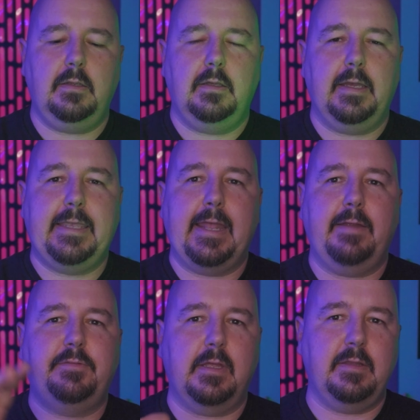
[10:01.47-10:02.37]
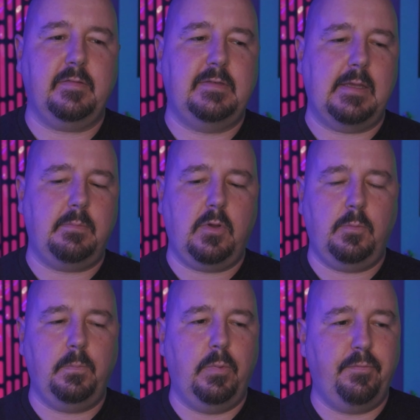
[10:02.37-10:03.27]
Again, I've done this demo
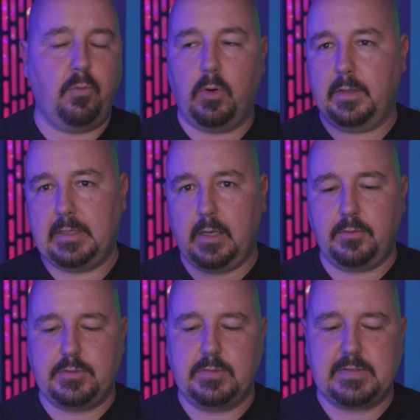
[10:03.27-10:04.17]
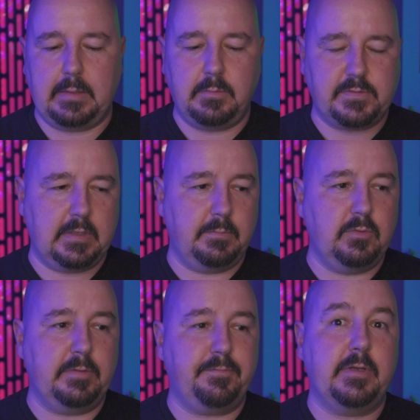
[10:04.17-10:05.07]
before on the other two sabers that I'm
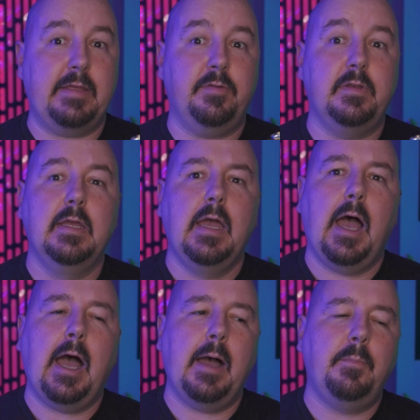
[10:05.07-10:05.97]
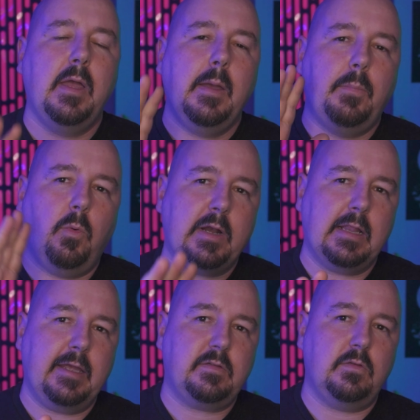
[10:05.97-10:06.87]
doing for David. But what I
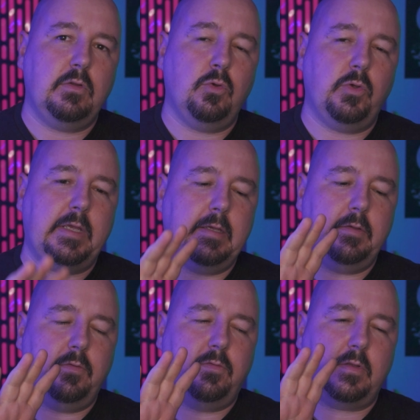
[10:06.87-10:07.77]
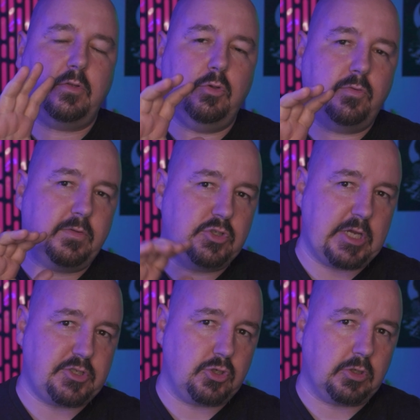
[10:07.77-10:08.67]
like to do is use
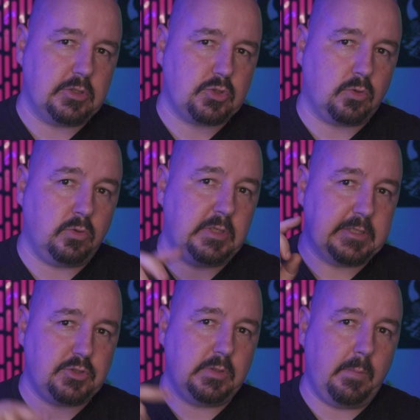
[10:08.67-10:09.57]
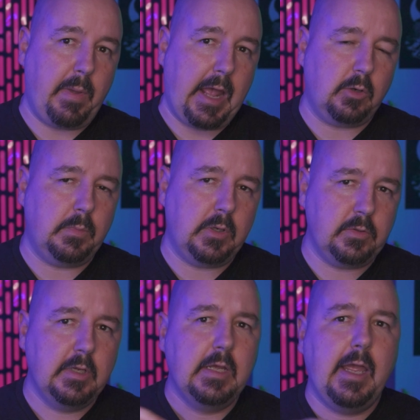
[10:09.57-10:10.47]
gesture control, get you into battle
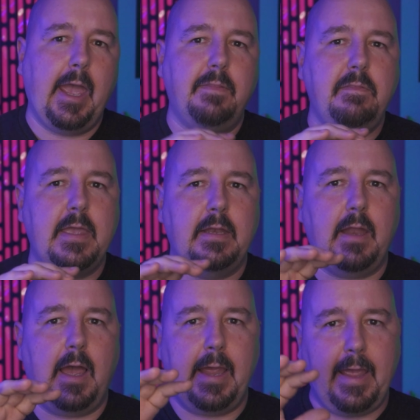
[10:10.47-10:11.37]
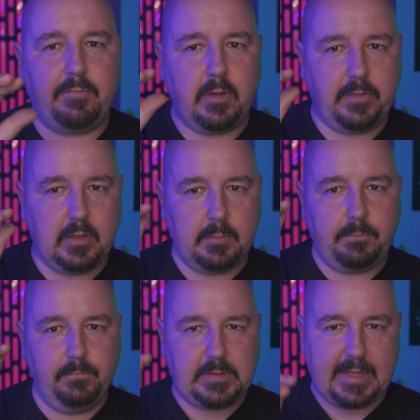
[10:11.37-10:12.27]
mode, and then I have the
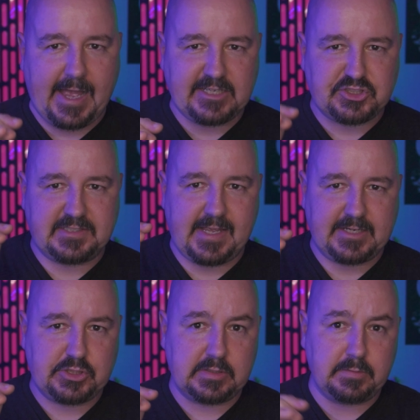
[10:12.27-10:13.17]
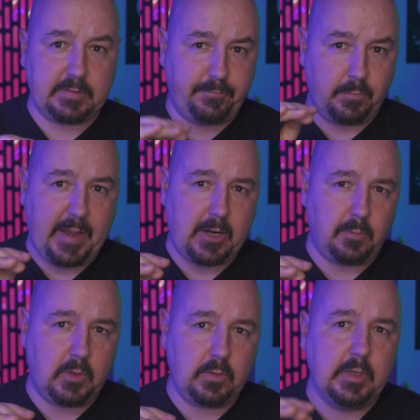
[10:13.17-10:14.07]
clash detection for battle
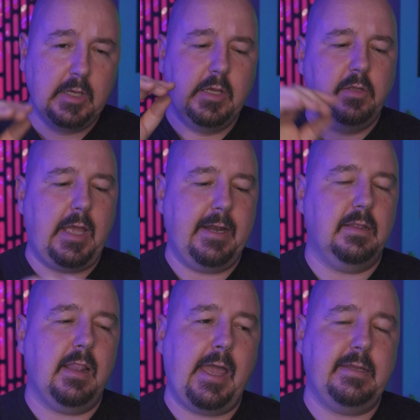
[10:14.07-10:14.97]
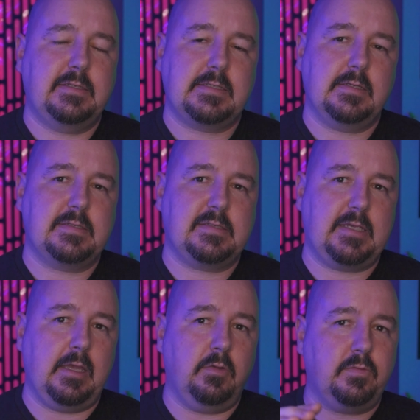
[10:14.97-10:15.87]
mode at a light
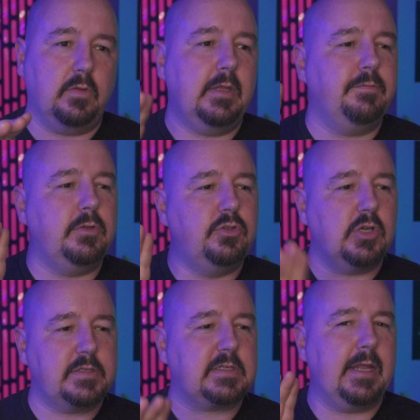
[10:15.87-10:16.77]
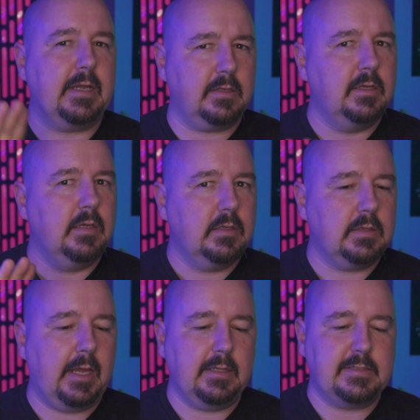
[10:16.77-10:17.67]
scale so that if you just kind of
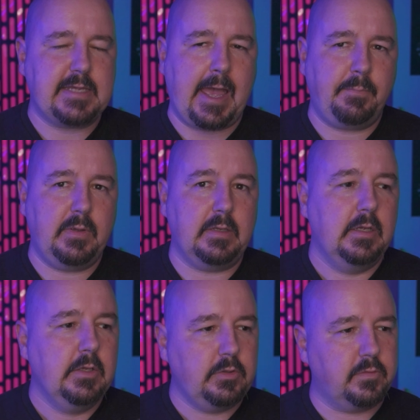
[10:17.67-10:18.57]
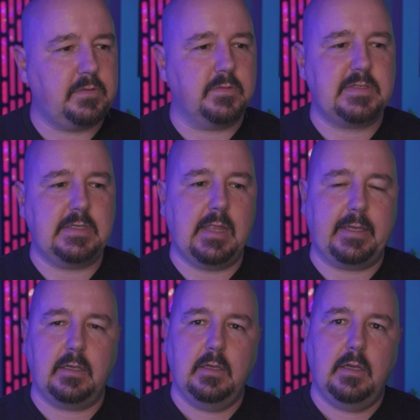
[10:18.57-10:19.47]
lightly tap it, you'll still see
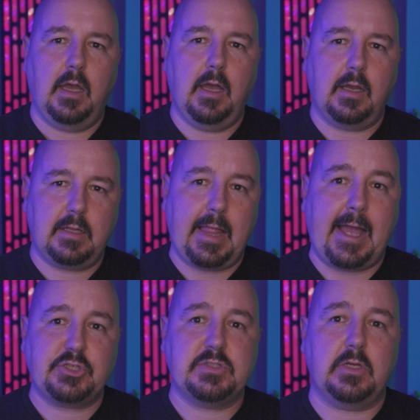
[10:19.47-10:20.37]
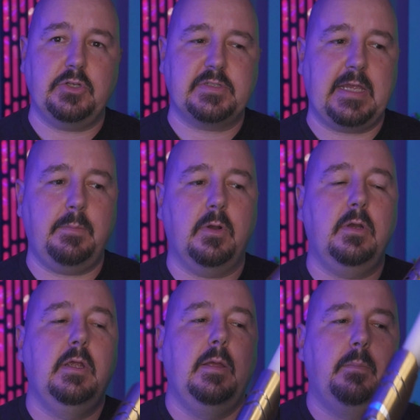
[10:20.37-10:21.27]
like clashes on your
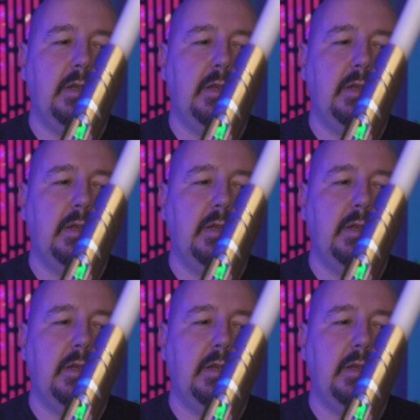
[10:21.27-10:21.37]
saber, but